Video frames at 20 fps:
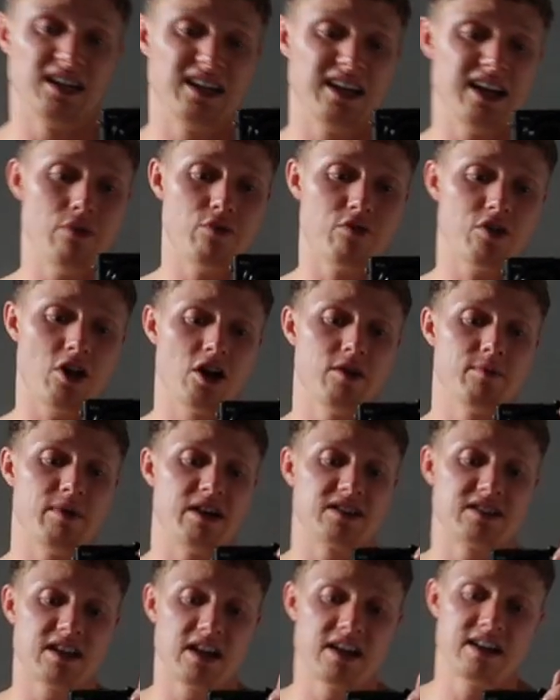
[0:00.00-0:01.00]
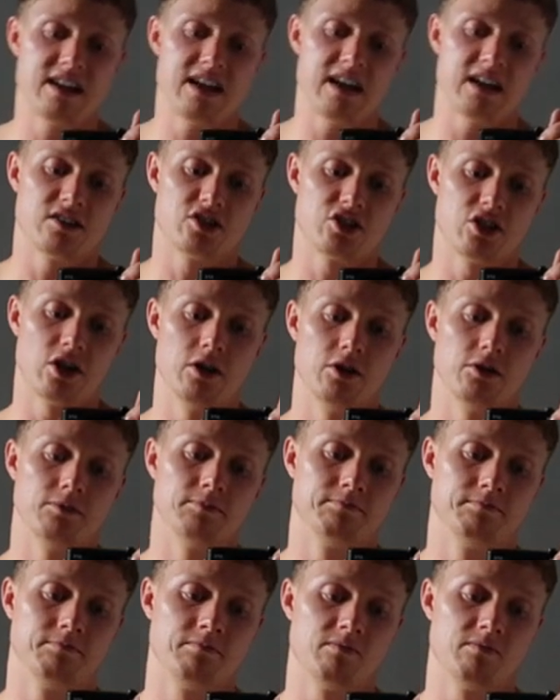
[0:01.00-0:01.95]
yeah, we kind of maintained there. So